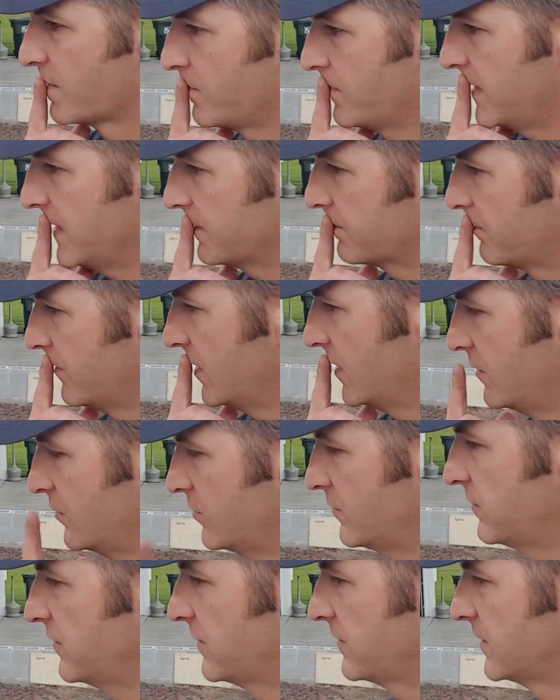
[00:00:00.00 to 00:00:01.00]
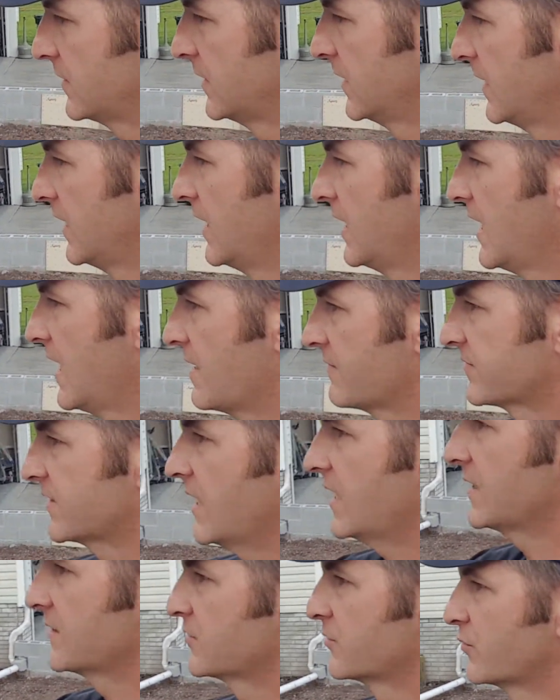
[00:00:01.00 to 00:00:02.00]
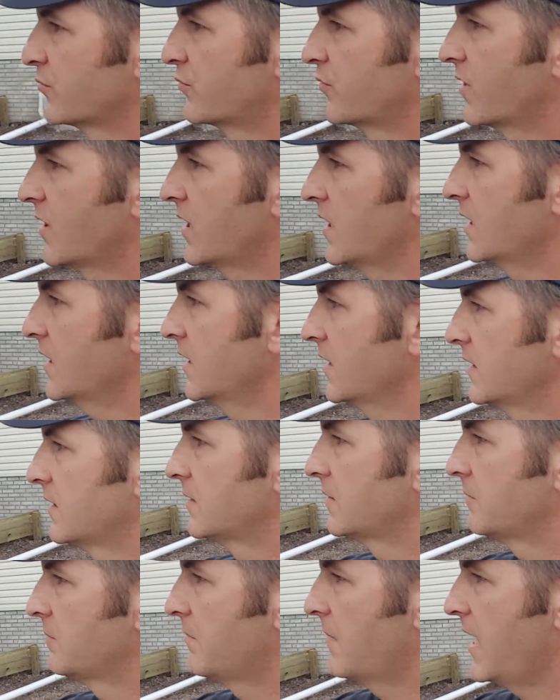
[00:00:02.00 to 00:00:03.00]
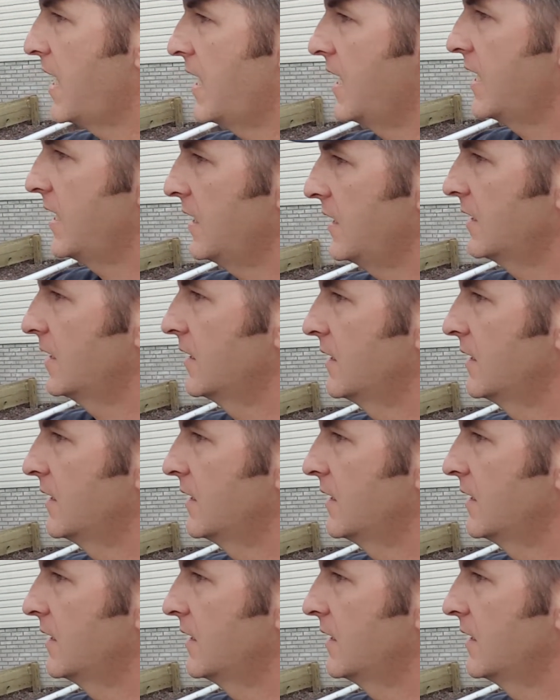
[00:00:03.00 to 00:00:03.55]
big move, I've got to run my